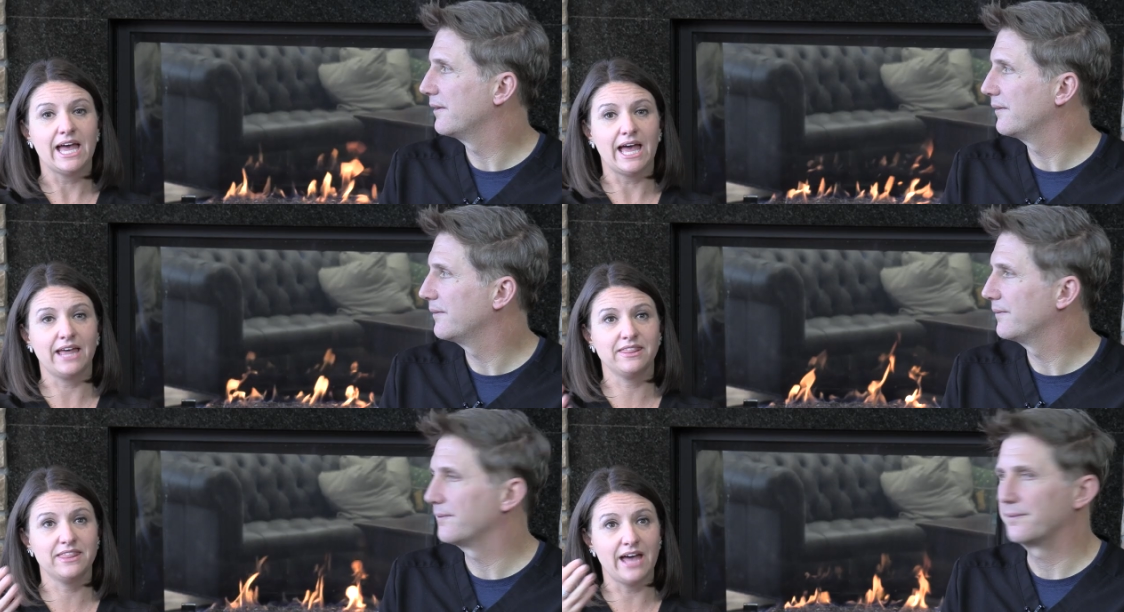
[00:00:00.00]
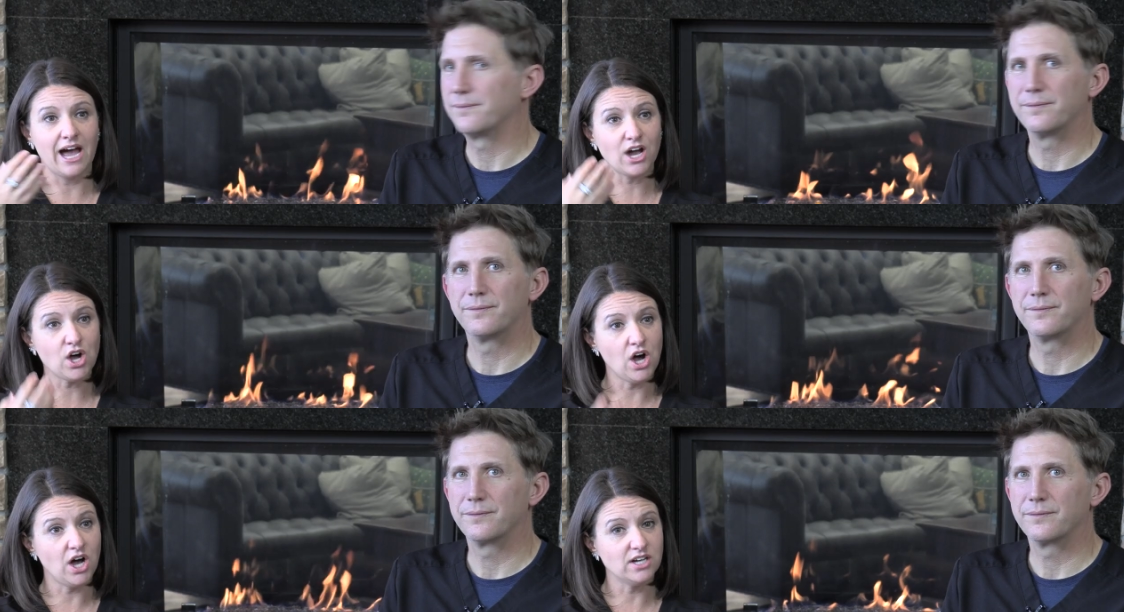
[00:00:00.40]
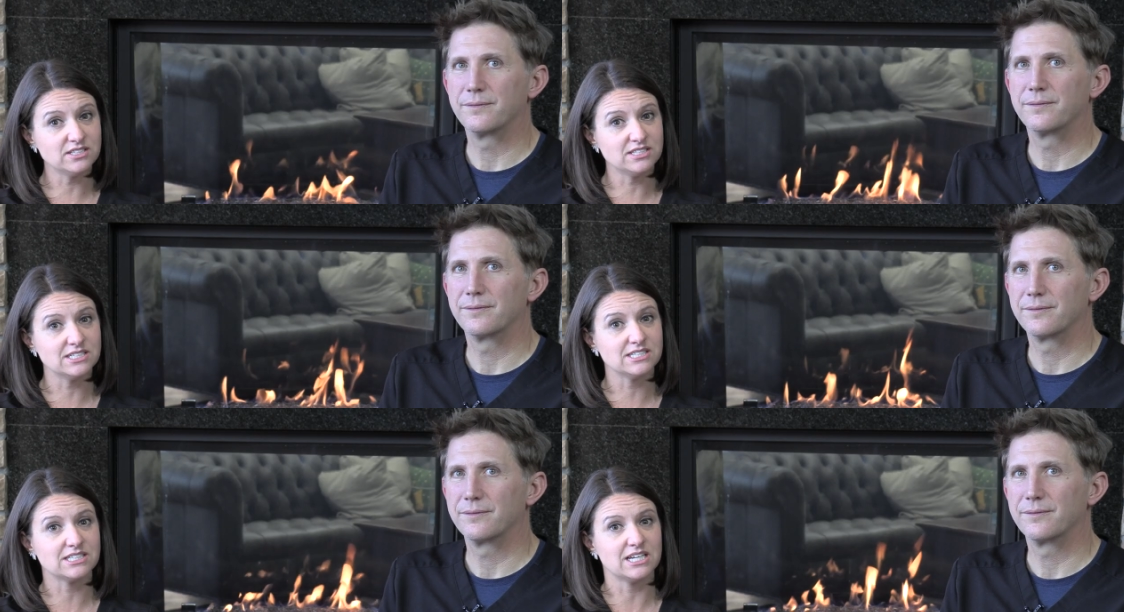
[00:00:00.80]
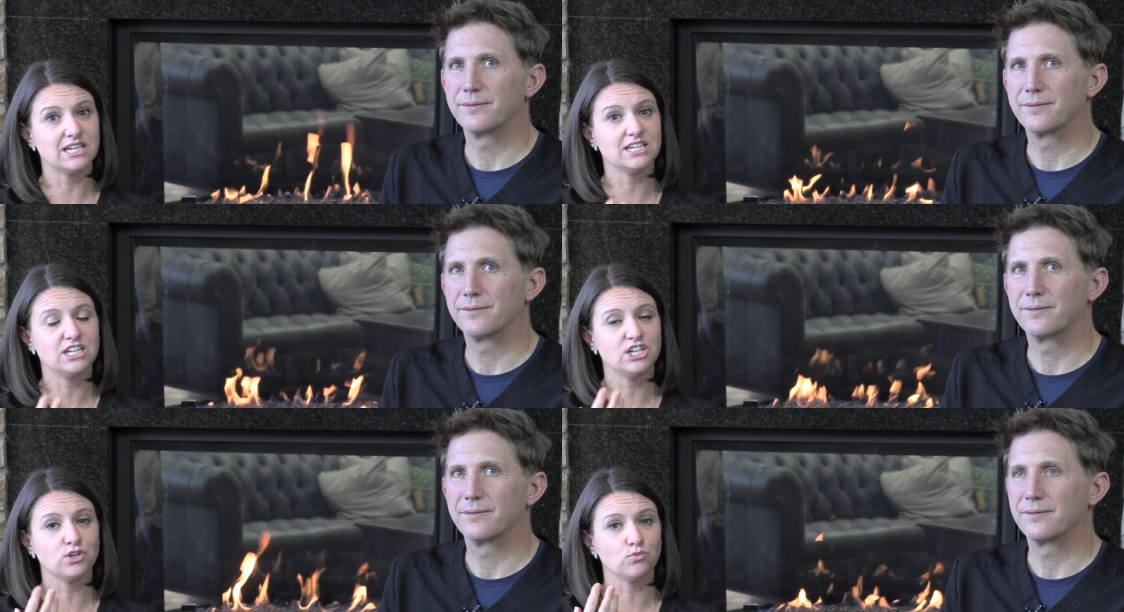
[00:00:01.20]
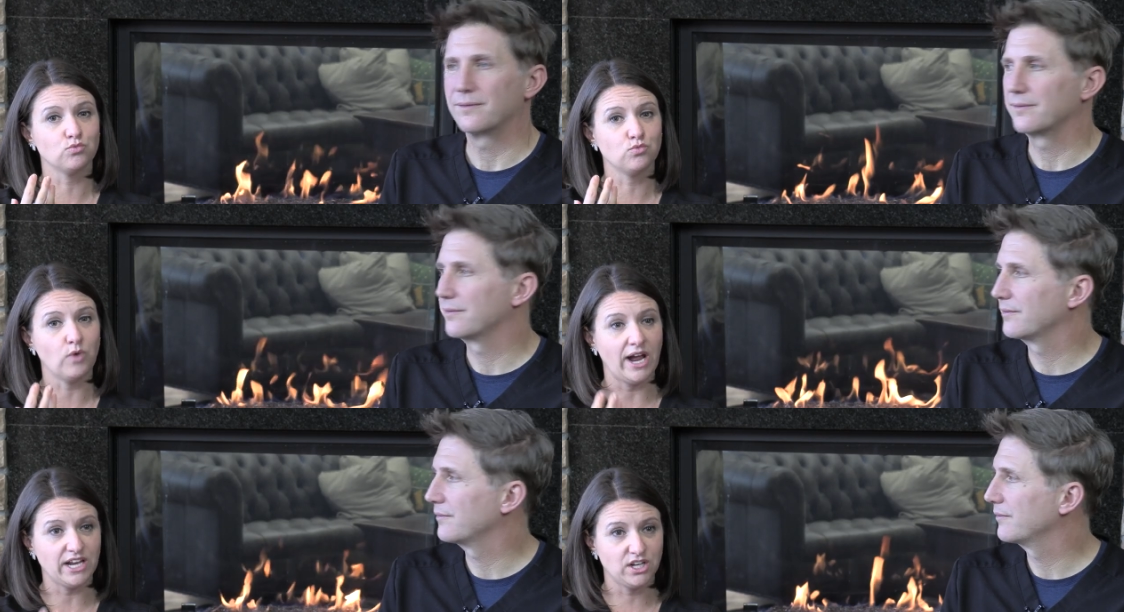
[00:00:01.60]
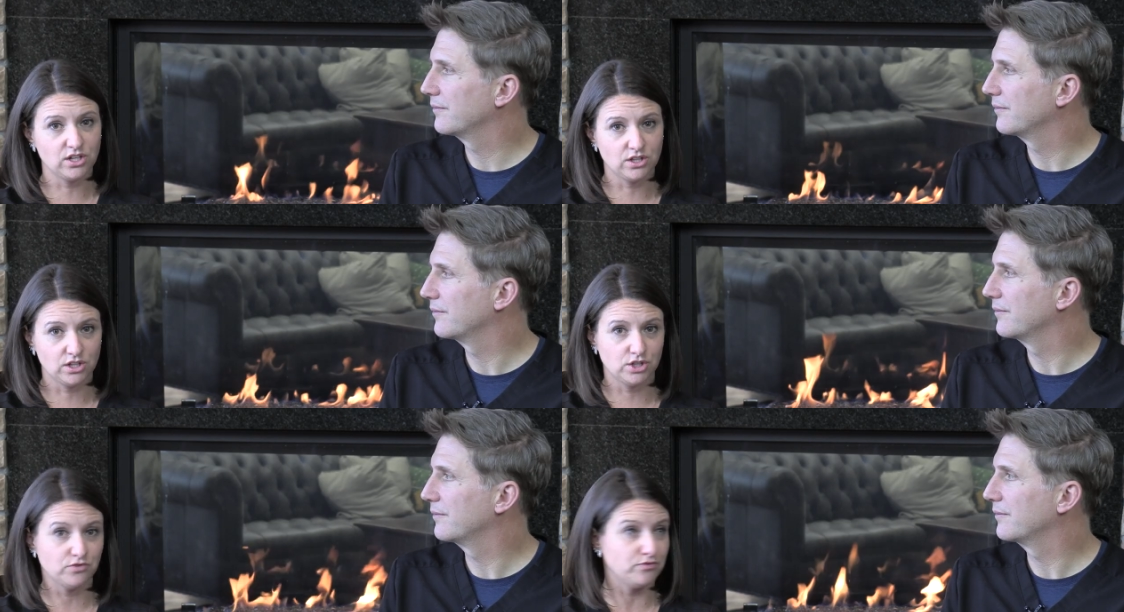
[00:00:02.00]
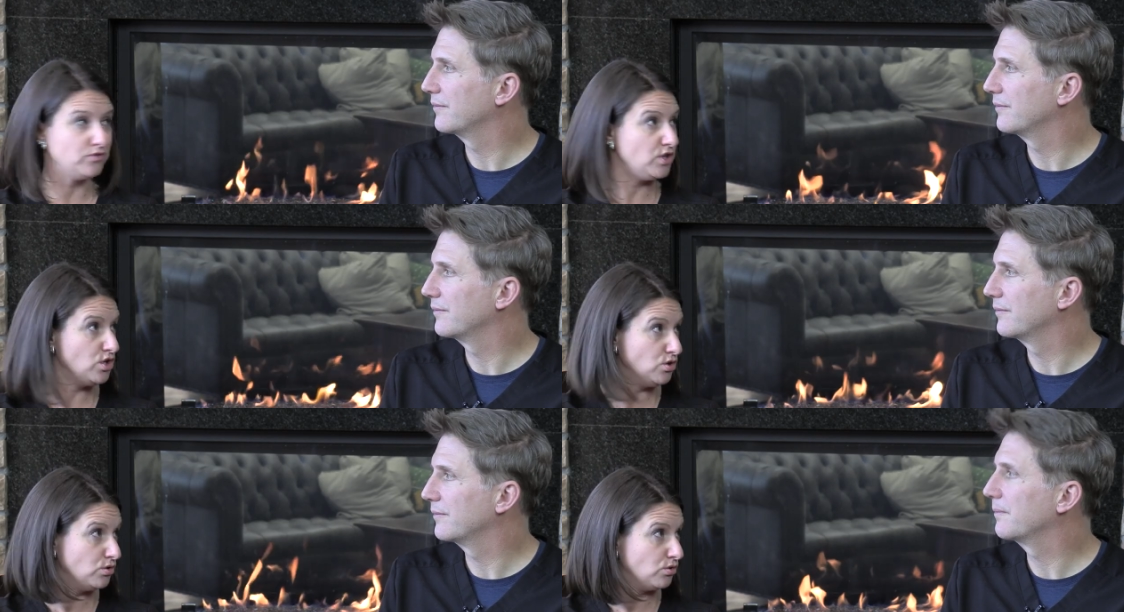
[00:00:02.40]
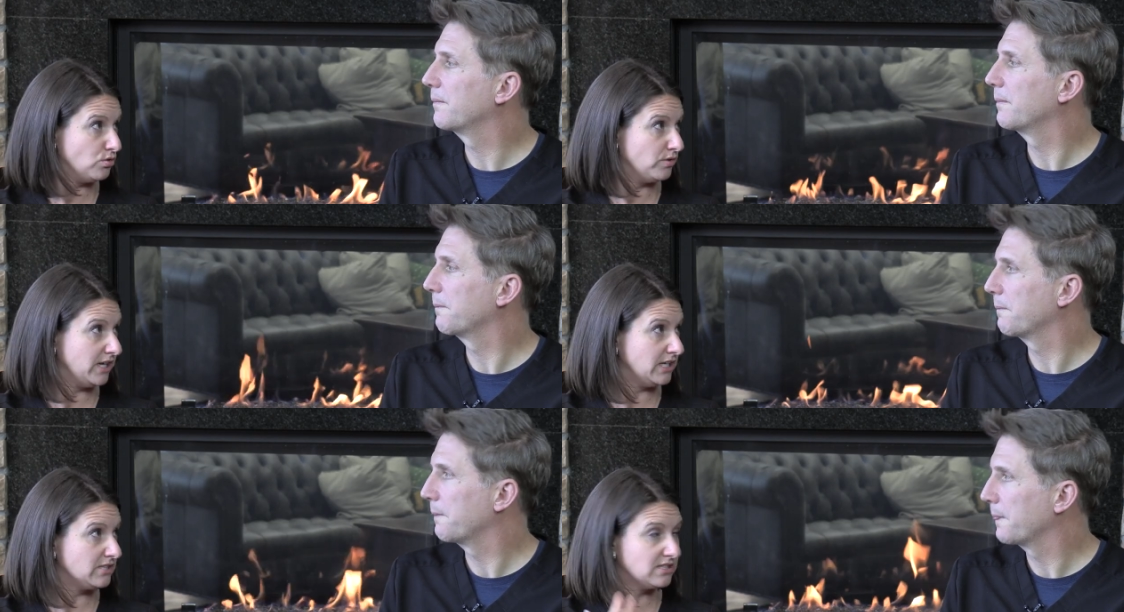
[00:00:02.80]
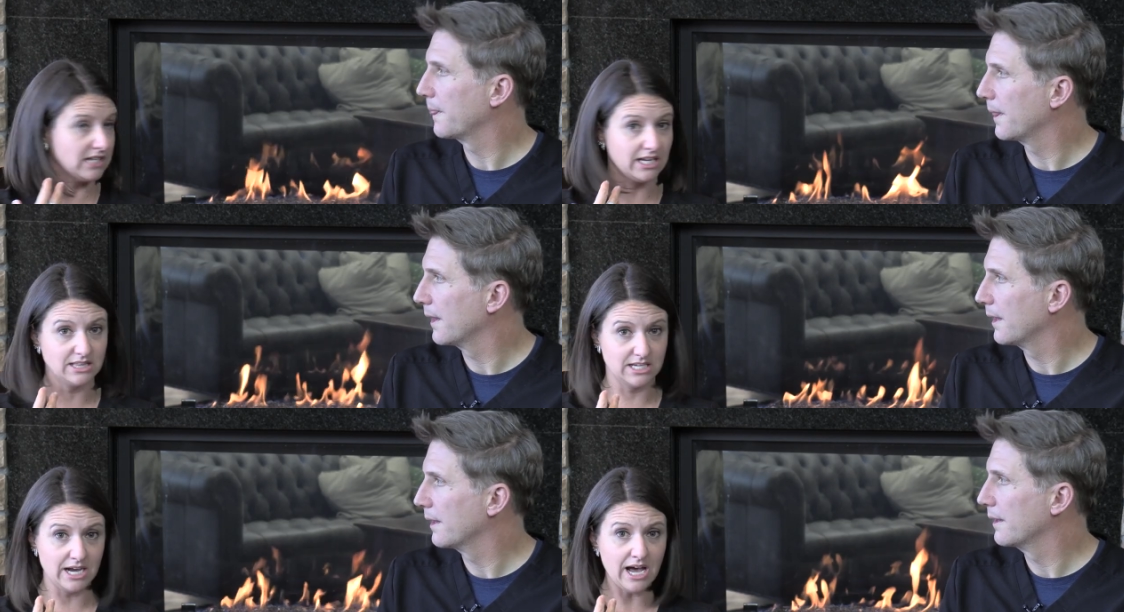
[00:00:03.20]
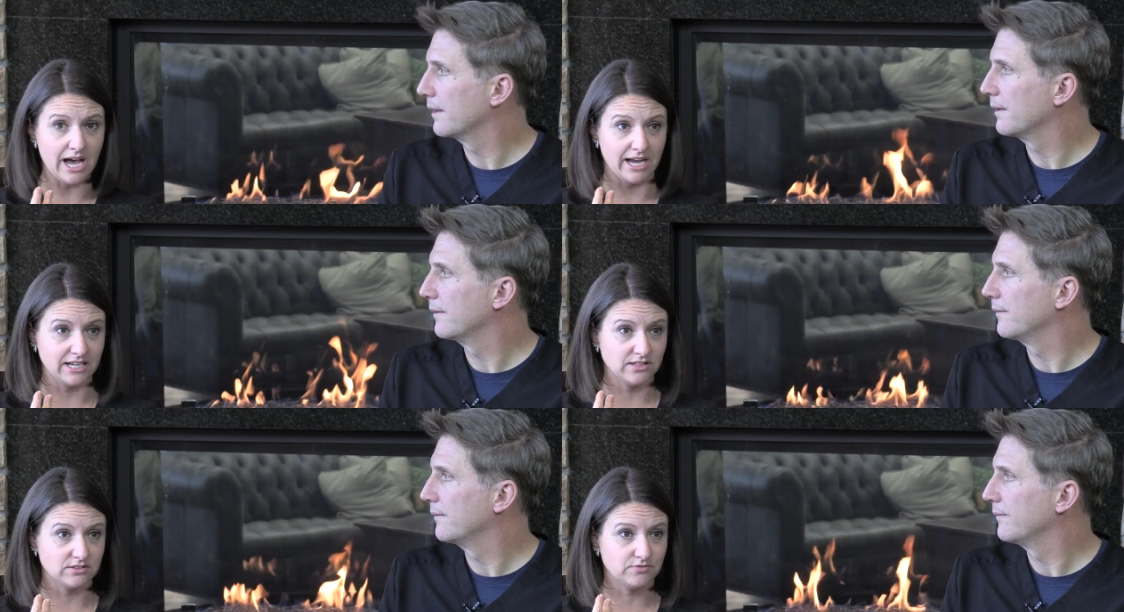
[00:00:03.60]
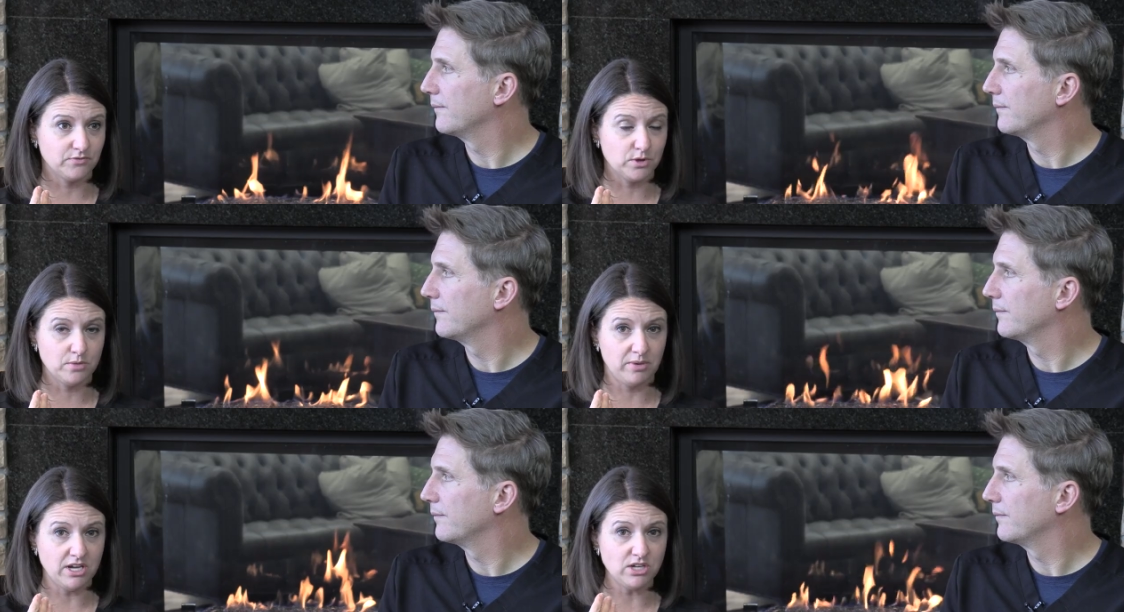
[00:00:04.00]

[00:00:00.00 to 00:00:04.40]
Speaker 1: and that causes an irregular view inside the eye for the